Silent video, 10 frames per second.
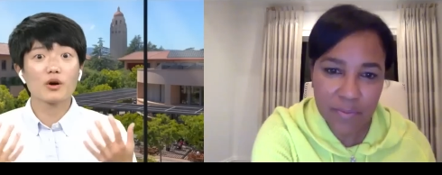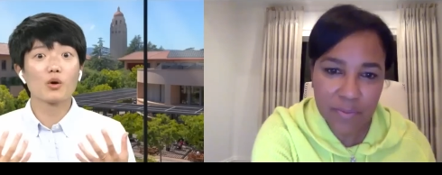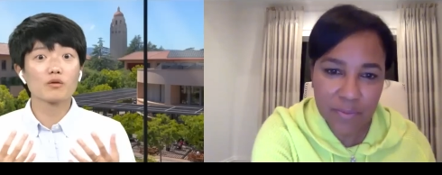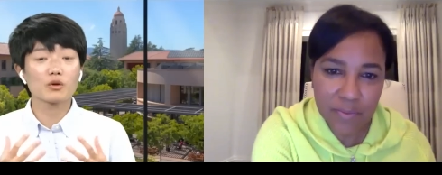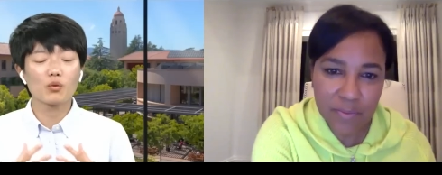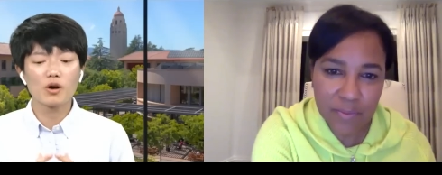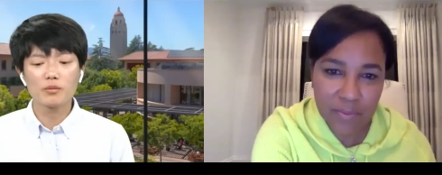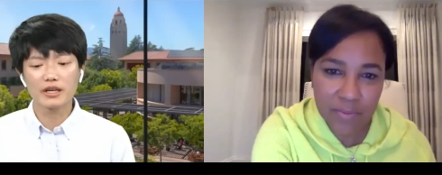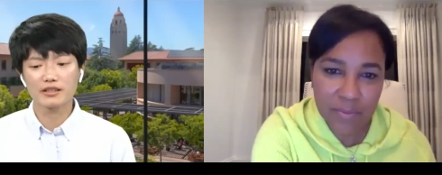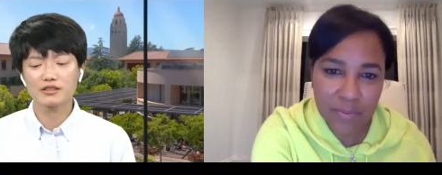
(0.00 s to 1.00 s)

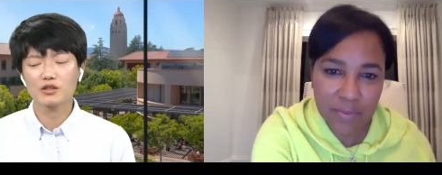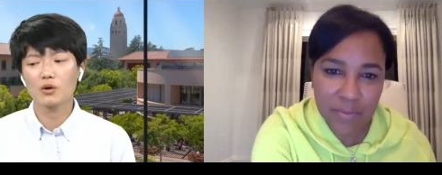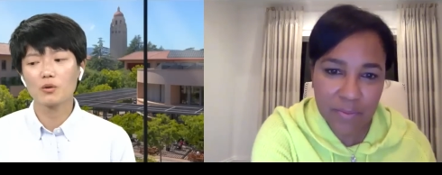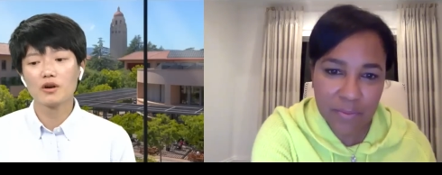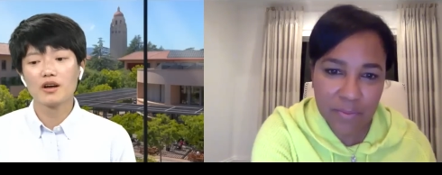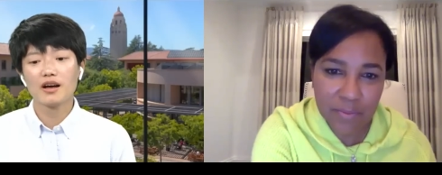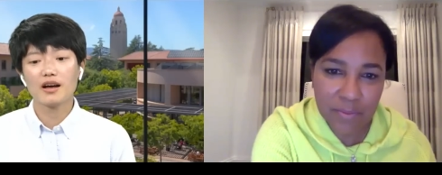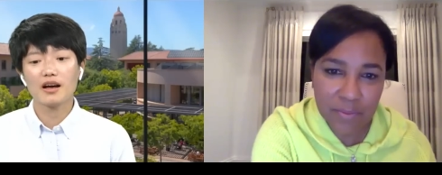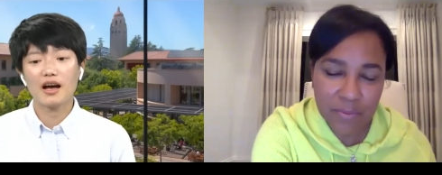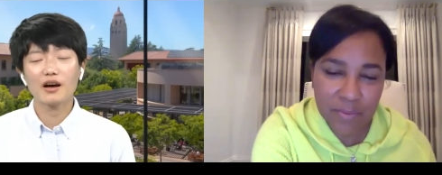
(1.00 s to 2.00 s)
Speaker 1: overwhelming. So
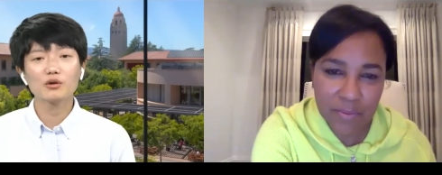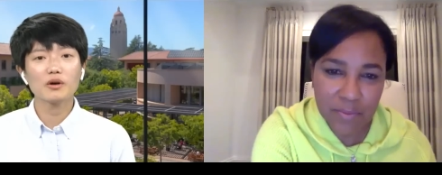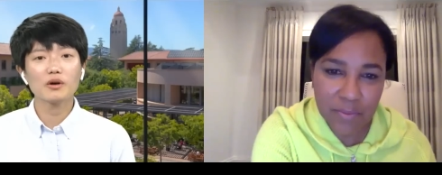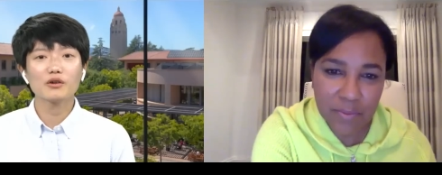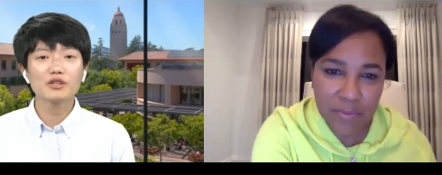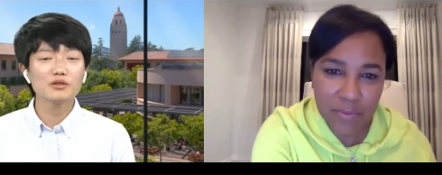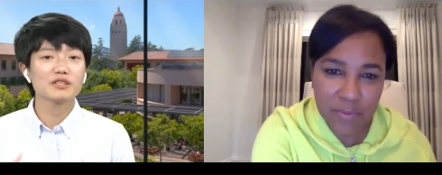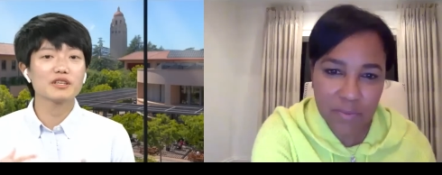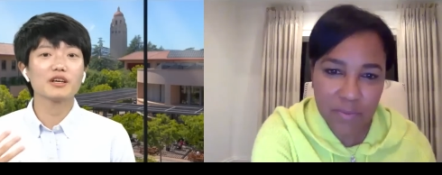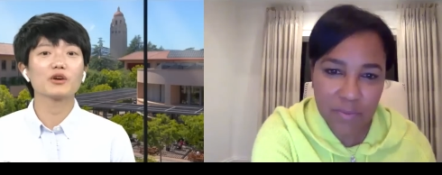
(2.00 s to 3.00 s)
how, how do you
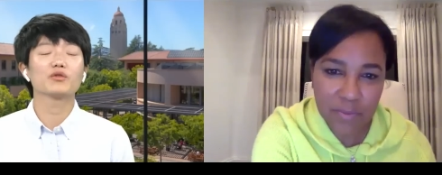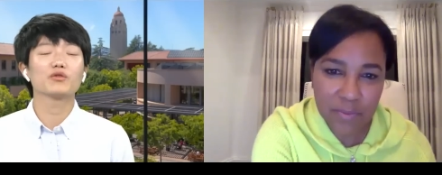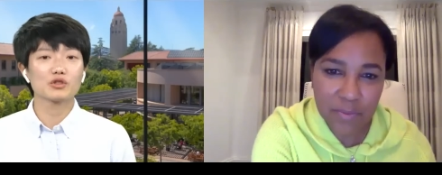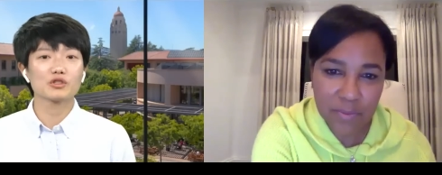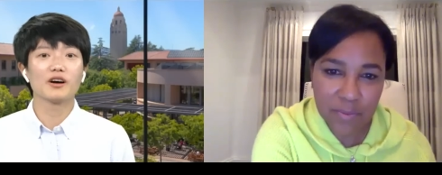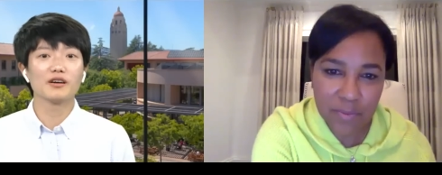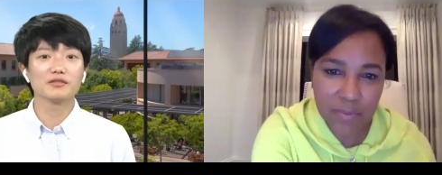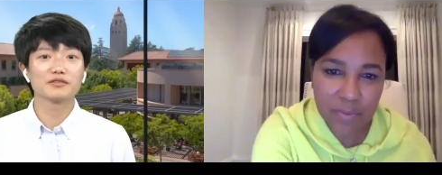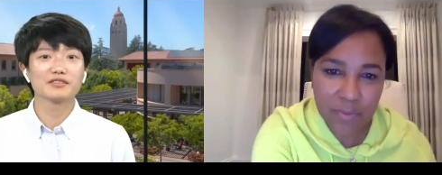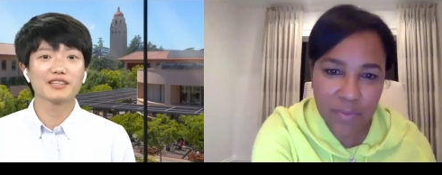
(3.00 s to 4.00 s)
take care of yourself
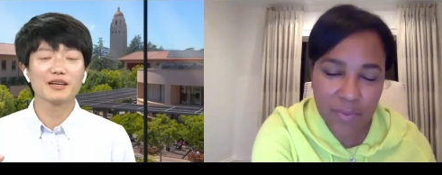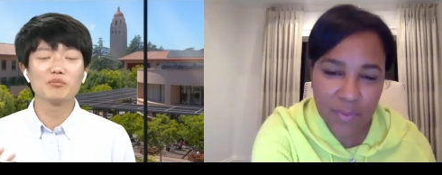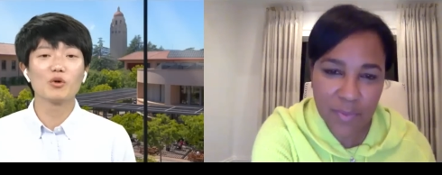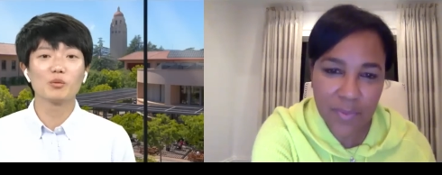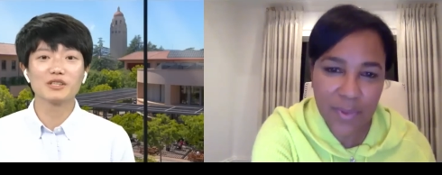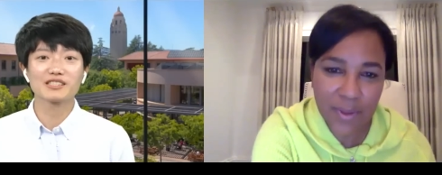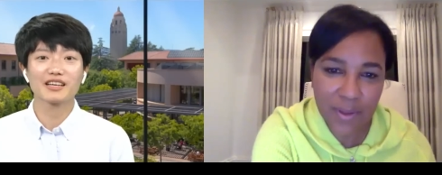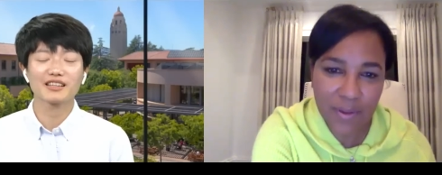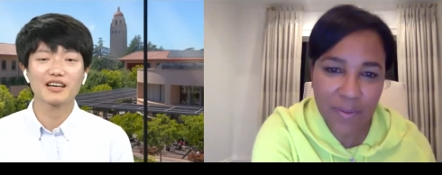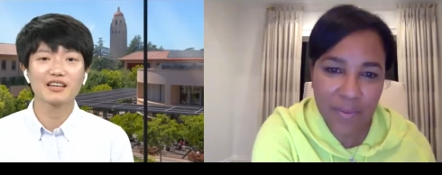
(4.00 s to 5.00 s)
in moments
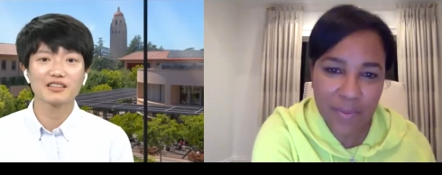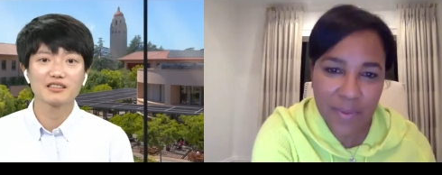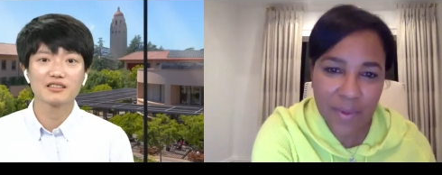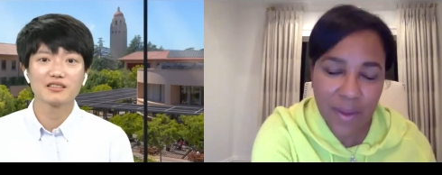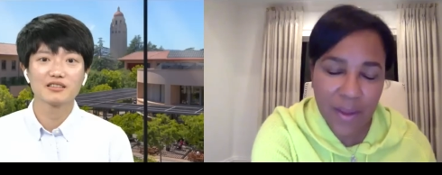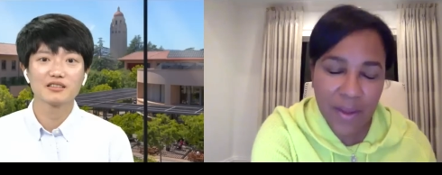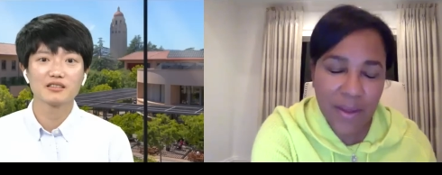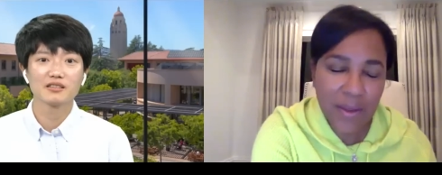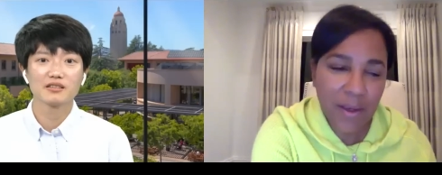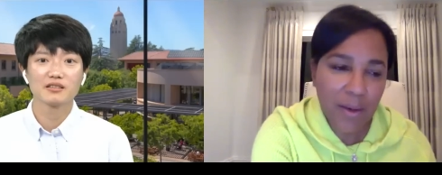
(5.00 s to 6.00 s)
like that?
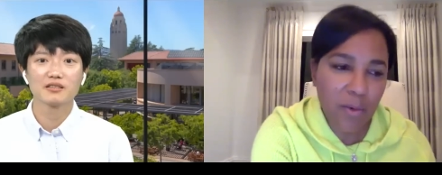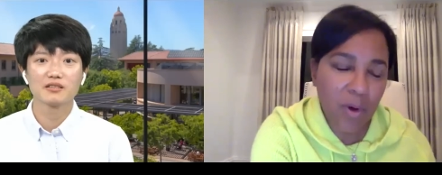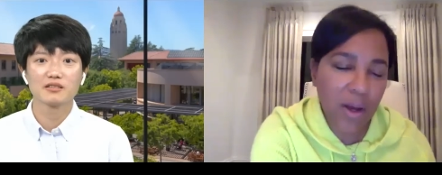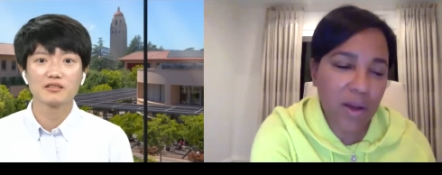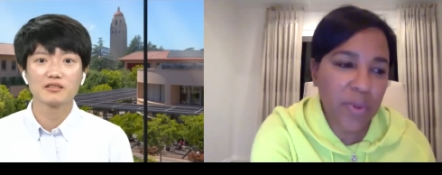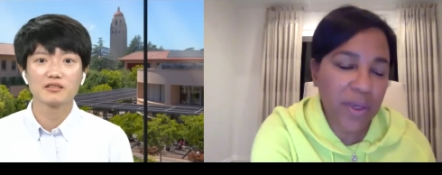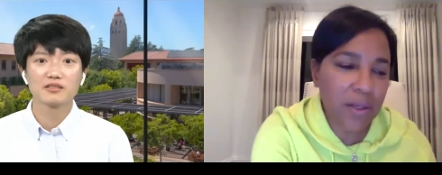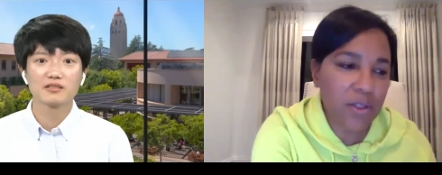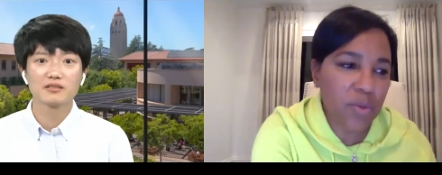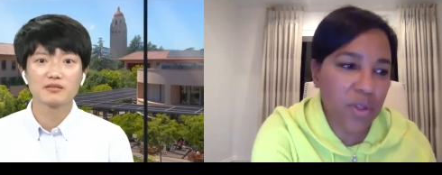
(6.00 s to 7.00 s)
Speaker 2: Yeah, well, I'll be
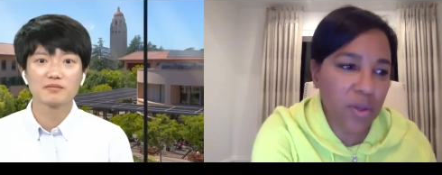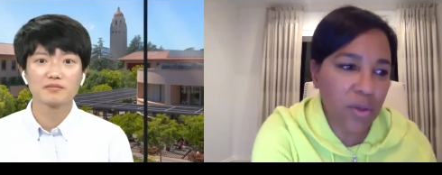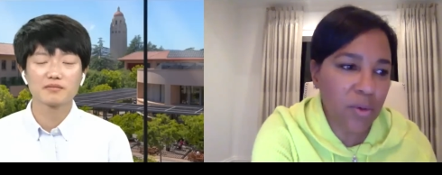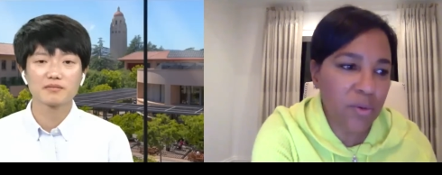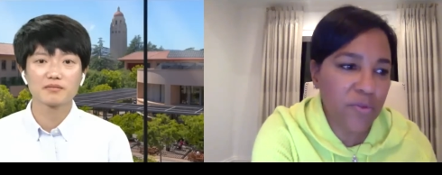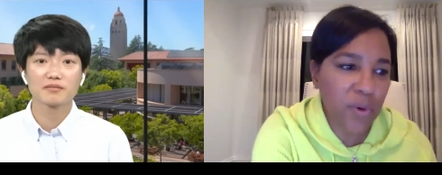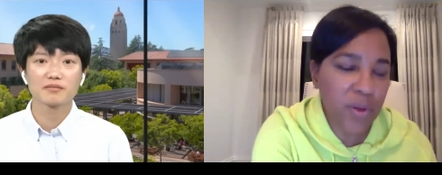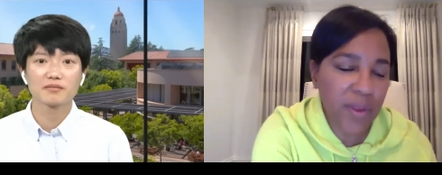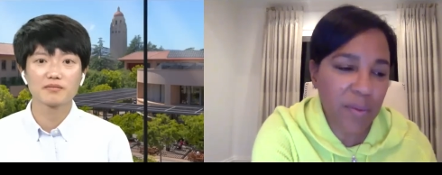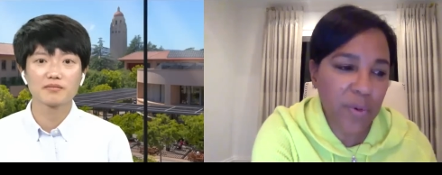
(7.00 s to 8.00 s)
honest with you. For
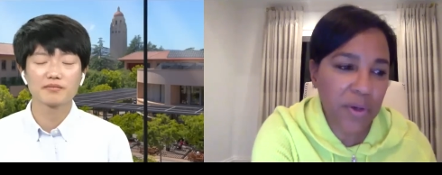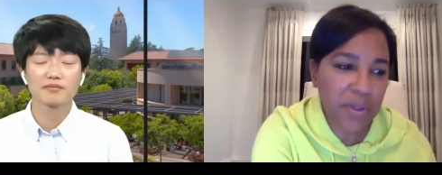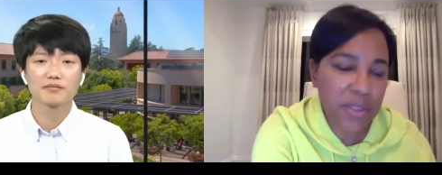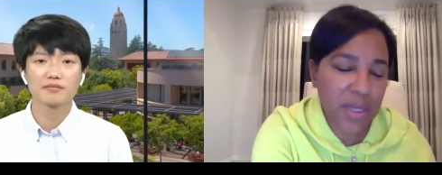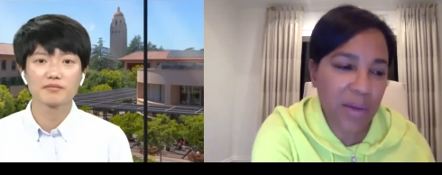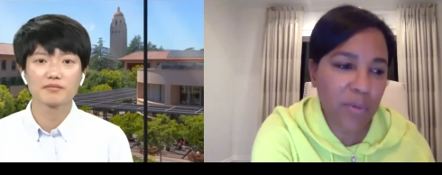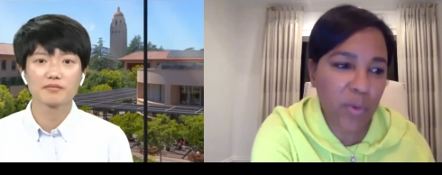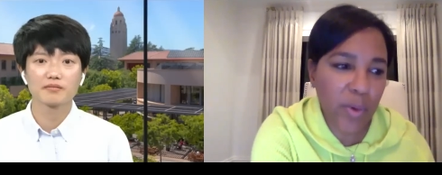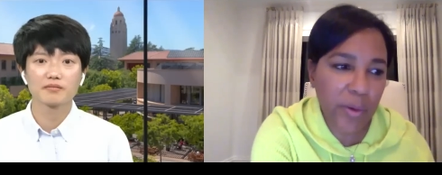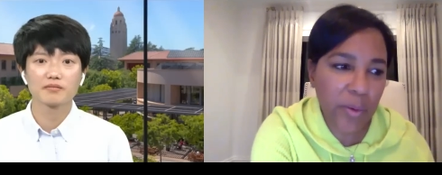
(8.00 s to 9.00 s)
that period of time where
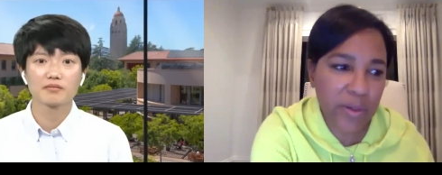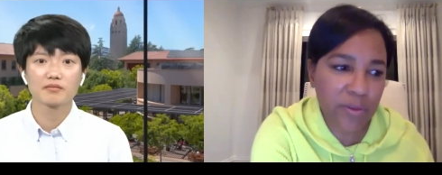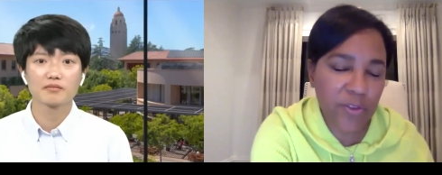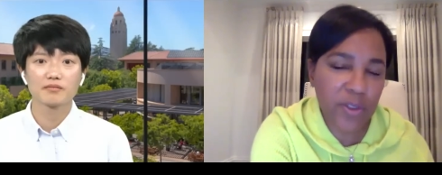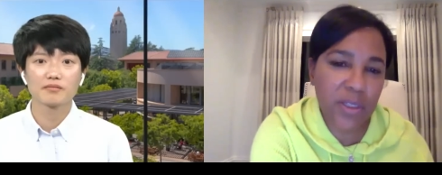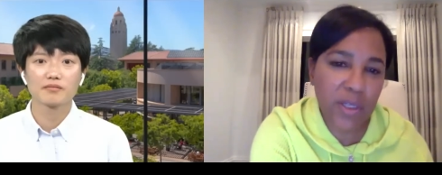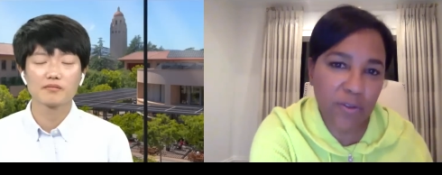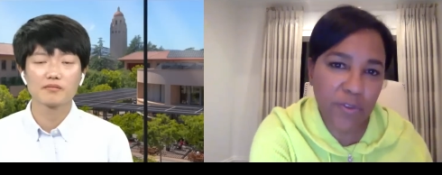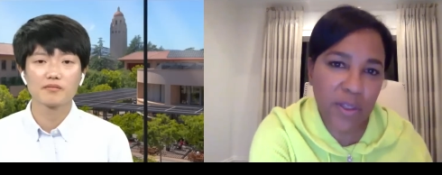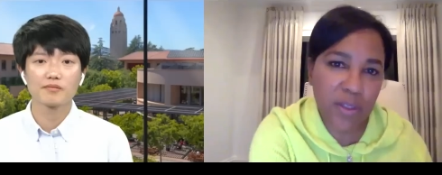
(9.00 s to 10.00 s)
we were in
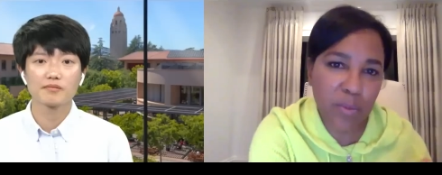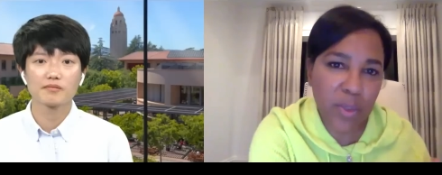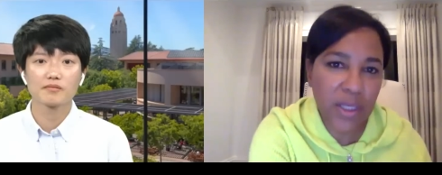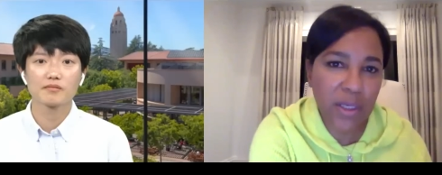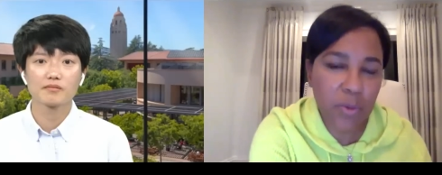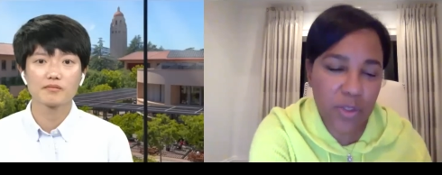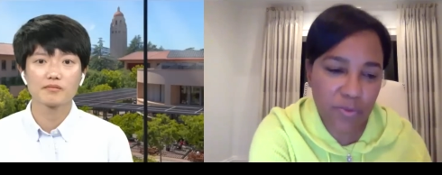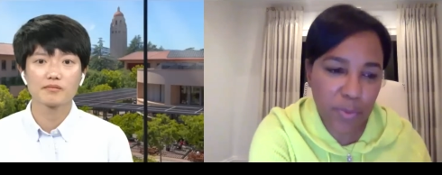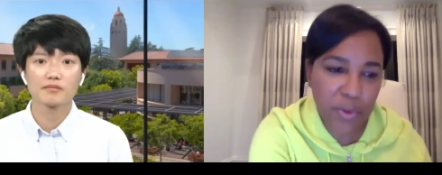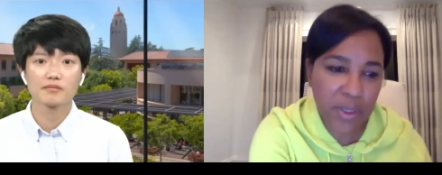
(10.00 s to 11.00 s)
Philadelphia, the media was
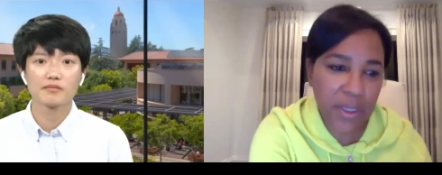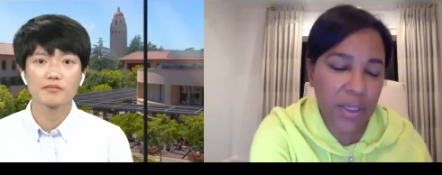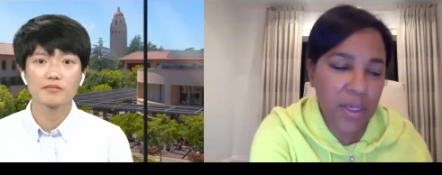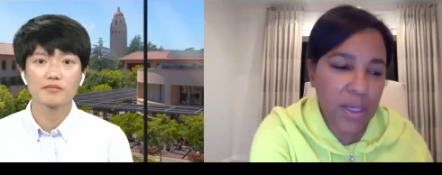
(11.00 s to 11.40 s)
pretty